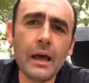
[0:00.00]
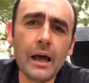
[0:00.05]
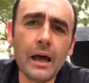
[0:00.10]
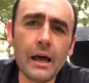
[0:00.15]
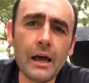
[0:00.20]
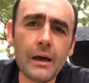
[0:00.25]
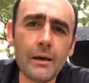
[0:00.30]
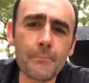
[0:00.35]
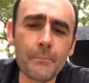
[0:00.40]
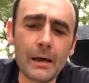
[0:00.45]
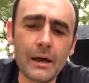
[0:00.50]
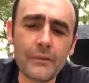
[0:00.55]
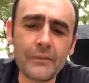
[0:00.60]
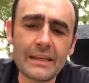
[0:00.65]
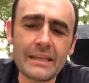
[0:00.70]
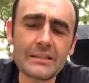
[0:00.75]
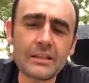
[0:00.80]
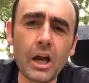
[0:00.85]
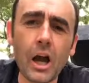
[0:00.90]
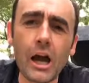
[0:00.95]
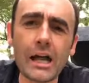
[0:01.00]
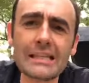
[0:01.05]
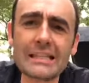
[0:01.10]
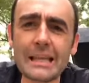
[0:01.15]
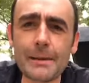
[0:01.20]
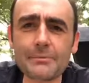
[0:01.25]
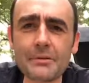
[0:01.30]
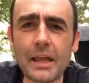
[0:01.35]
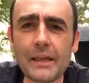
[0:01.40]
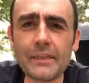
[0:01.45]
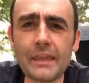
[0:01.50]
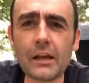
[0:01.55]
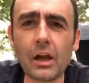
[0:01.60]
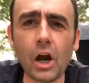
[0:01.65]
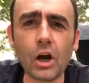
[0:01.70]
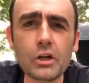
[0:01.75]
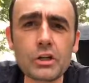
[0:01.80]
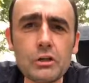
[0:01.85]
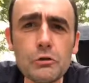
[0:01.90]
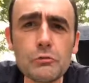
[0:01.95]
Uh, but these concepts, I
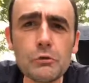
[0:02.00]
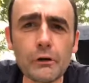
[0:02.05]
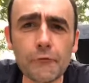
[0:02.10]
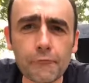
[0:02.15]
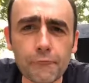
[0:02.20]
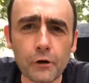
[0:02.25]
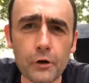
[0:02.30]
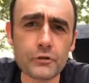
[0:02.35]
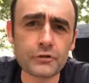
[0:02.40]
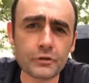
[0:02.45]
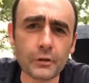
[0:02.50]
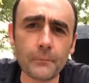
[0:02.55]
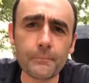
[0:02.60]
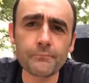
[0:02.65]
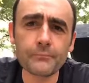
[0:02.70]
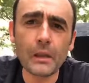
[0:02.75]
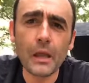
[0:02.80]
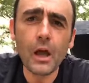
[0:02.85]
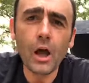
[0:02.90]
think, are universal.